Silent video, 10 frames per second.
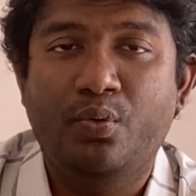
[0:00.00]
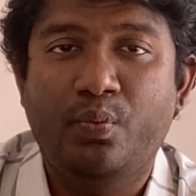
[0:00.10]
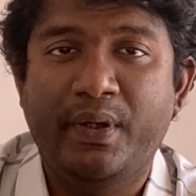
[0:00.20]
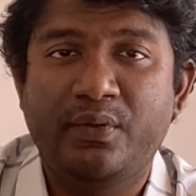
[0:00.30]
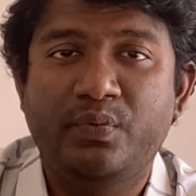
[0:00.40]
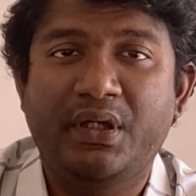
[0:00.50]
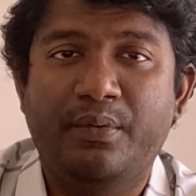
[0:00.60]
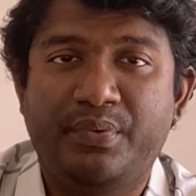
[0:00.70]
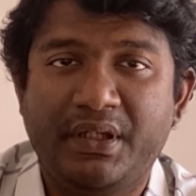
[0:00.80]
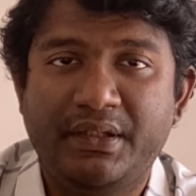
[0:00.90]
When we
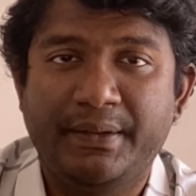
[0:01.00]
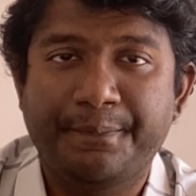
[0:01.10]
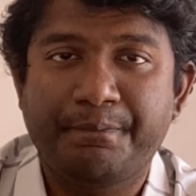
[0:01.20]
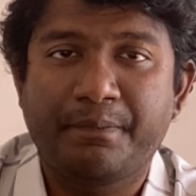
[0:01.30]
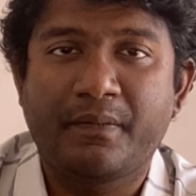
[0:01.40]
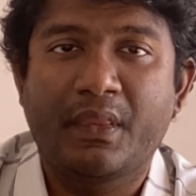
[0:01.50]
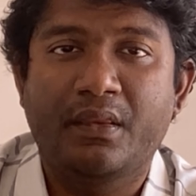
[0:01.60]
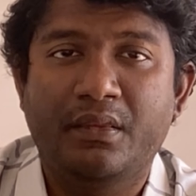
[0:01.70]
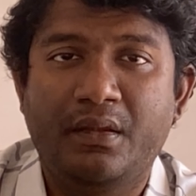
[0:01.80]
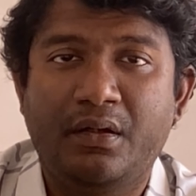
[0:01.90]
are breathing,
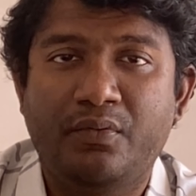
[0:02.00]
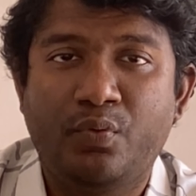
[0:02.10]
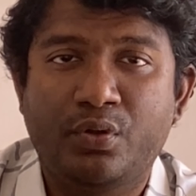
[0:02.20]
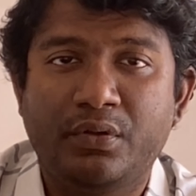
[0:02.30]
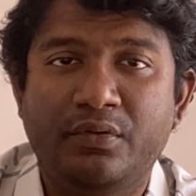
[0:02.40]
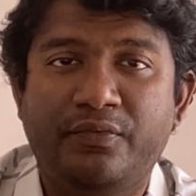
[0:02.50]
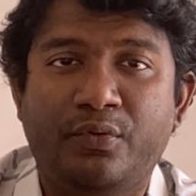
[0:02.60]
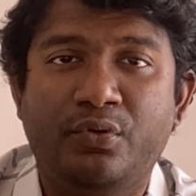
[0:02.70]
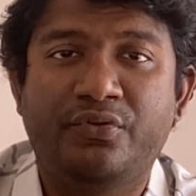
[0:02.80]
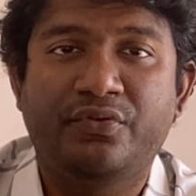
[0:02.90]
the vocal
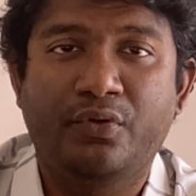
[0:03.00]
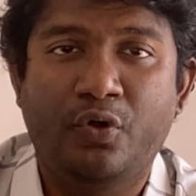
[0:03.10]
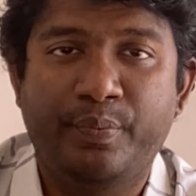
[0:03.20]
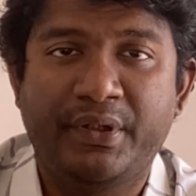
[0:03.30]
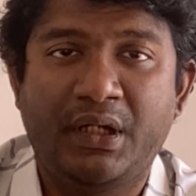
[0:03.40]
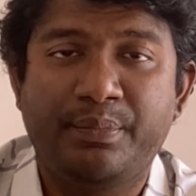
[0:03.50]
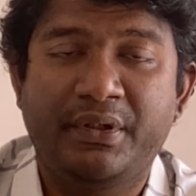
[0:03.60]
folds open up.